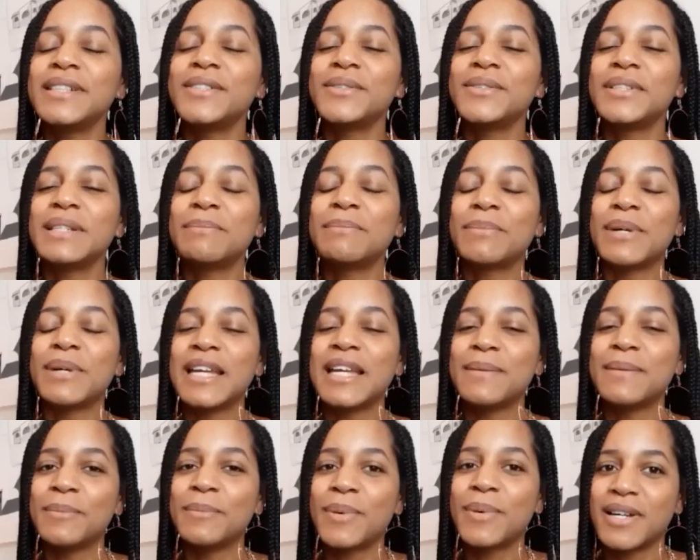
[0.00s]
do them
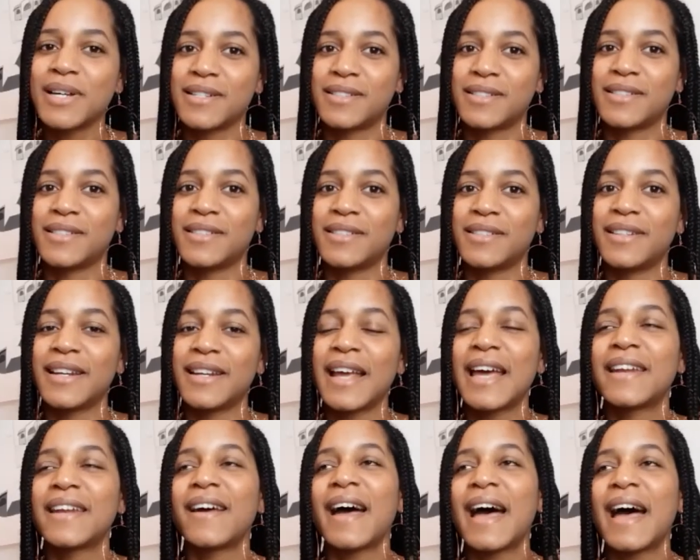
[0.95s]
in person,
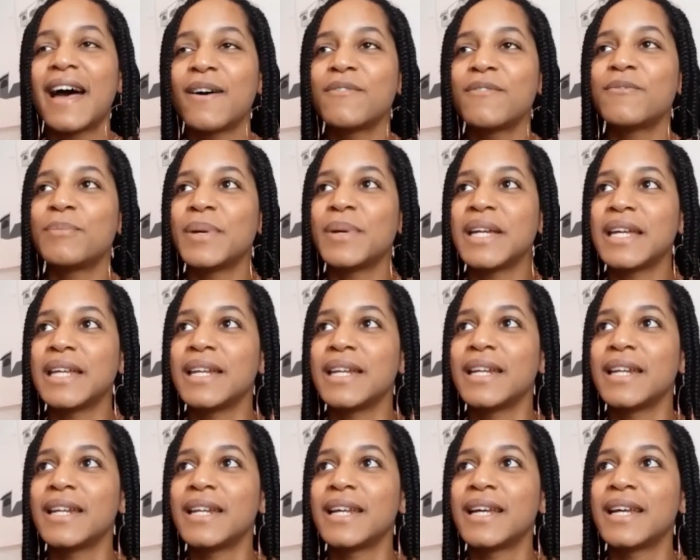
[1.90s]
and I have
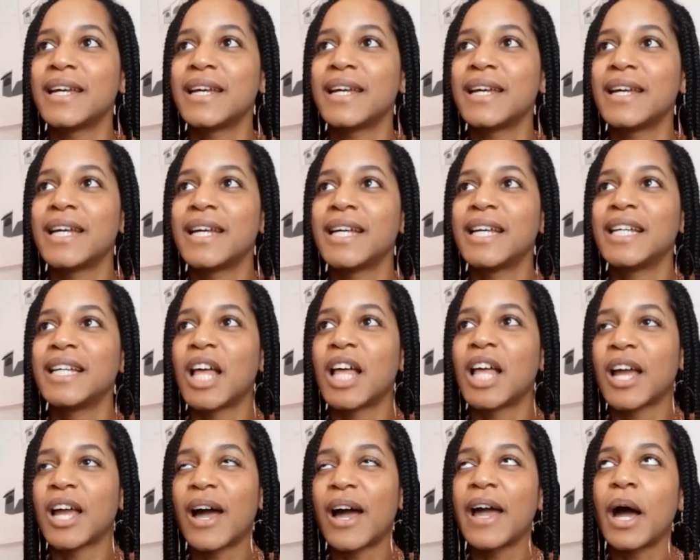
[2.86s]
been,
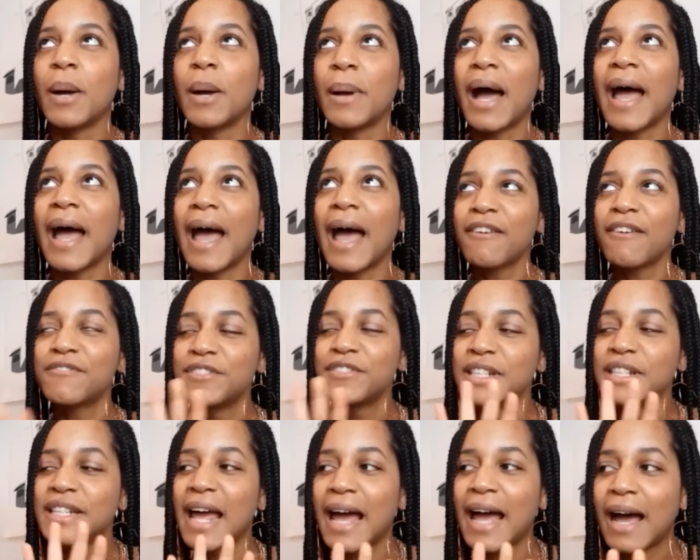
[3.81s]
like, I have to
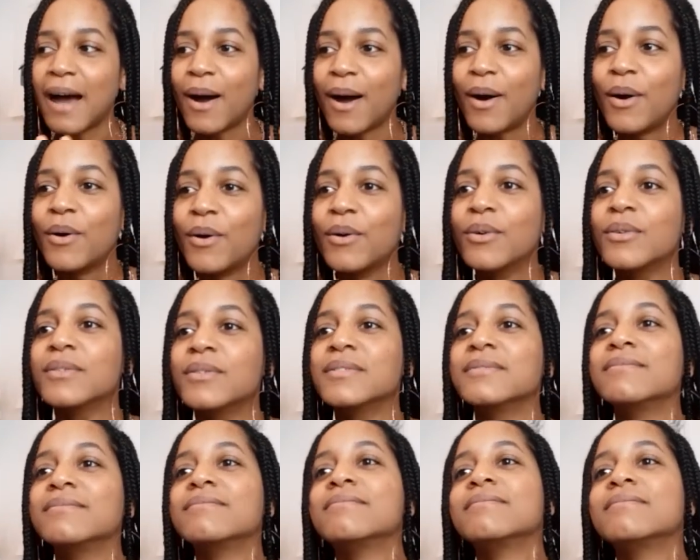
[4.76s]
now
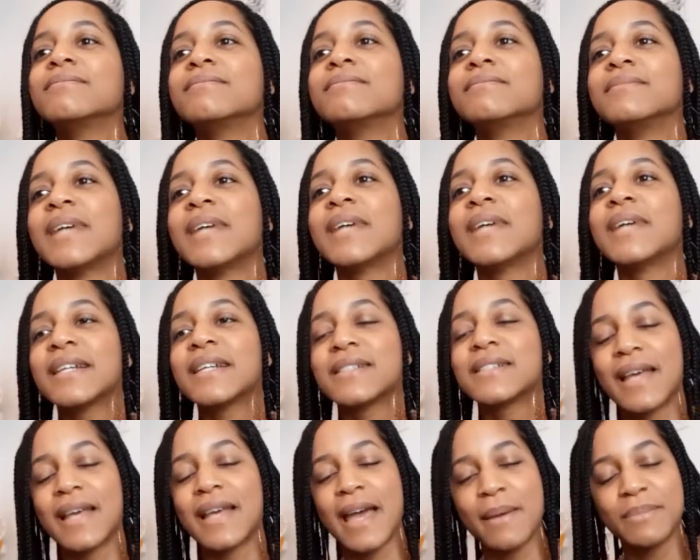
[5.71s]

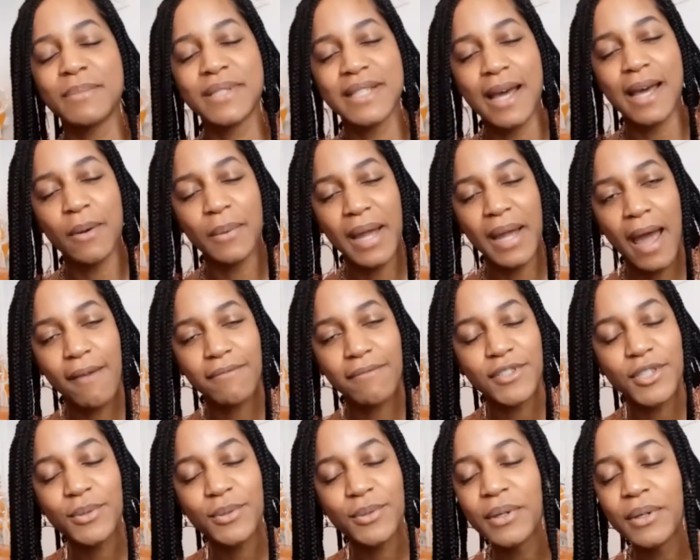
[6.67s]
accept that we have
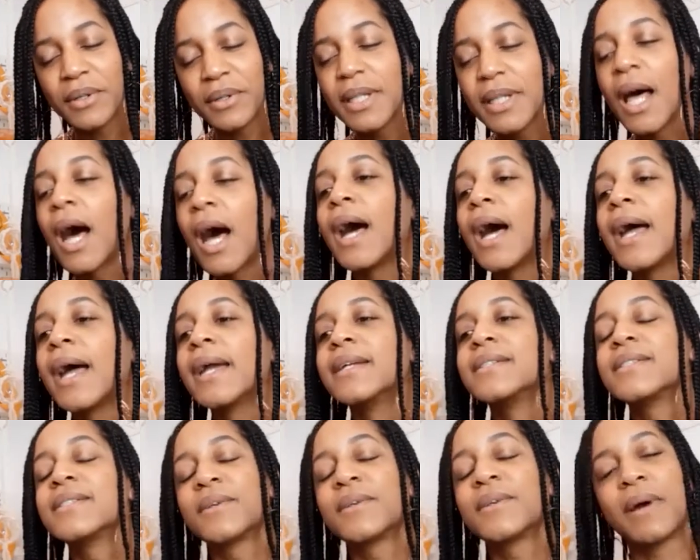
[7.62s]
to do it
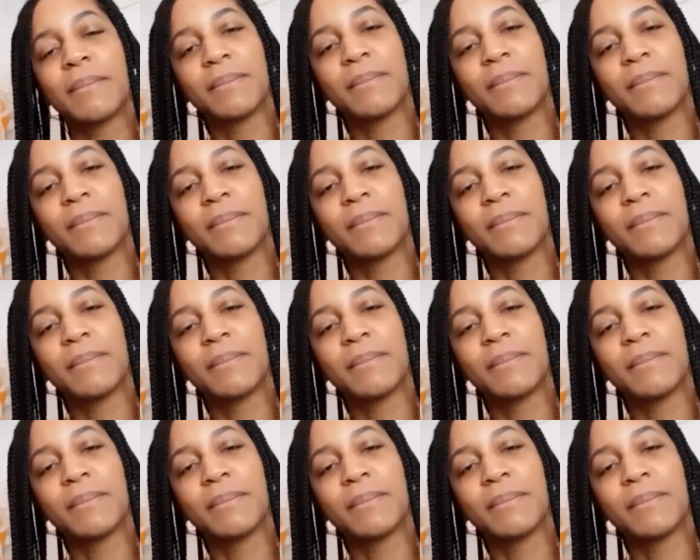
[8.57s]
online. So I'm